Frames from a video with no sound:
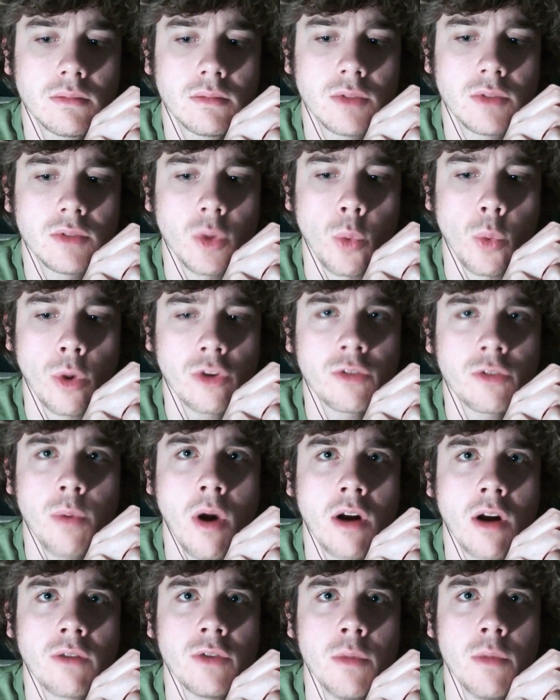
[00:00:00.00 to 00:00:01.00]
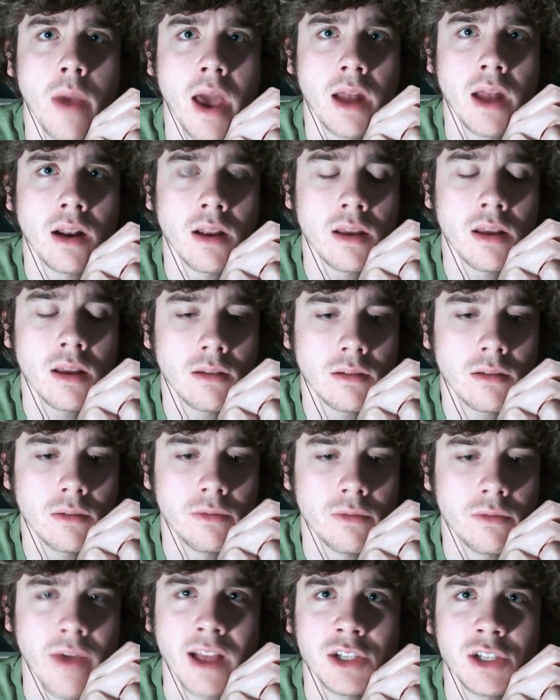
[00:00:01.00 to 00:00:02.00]
the worst part of humanity.
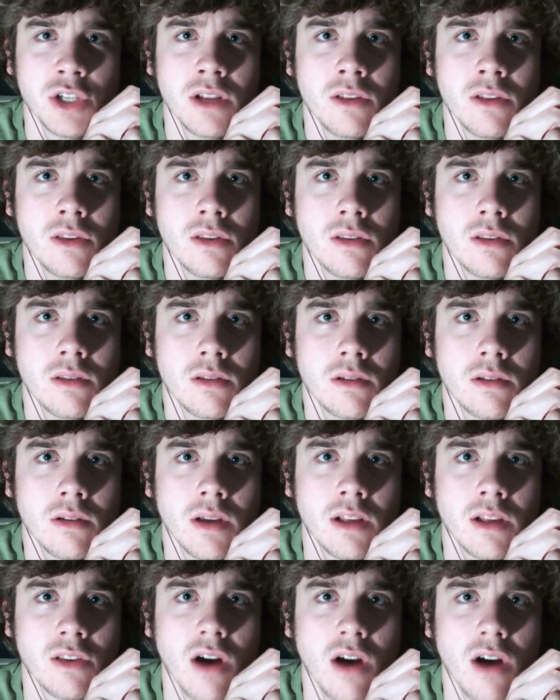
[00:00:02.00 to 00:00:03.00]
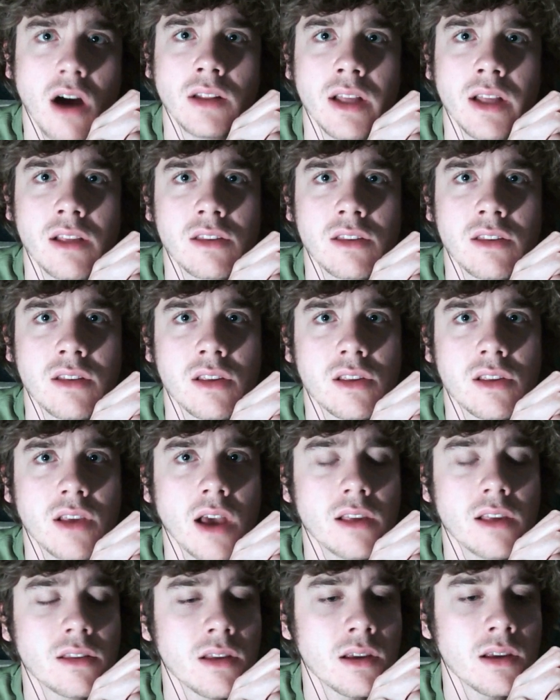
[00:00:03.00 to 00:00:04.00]
Vengeance, it's ugly, it's
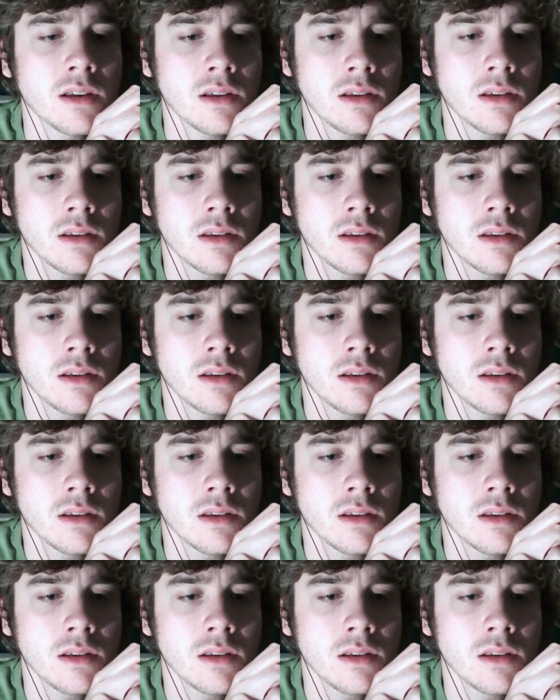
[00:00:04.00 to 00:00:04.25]
disgusting.